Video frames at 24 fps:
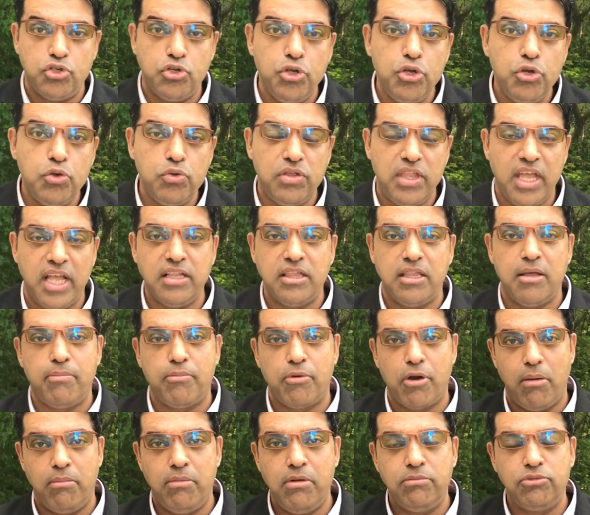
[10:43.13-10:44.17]
Do you think the
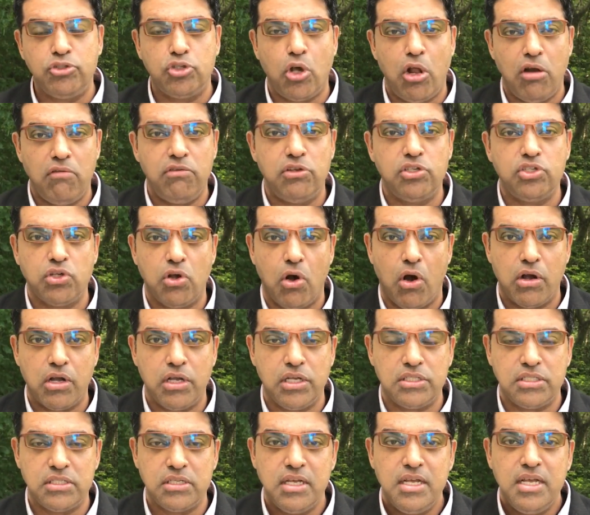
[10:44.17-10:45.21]
Problem Solvers
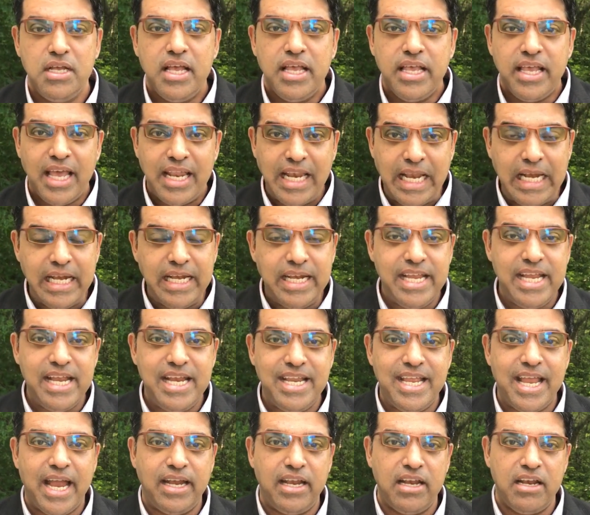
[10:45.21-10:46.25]
Caucus can
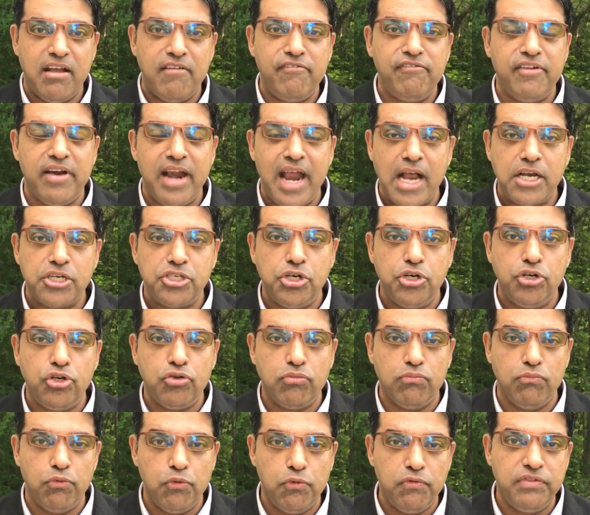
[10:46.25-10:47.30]
indeed get enough traction
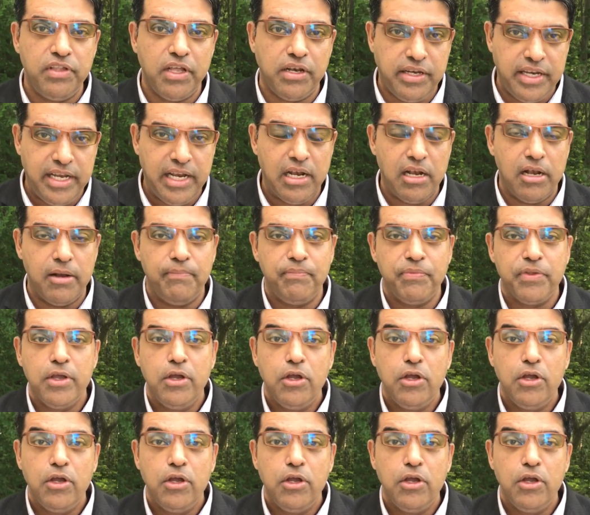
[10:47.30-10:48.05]
to move the needle?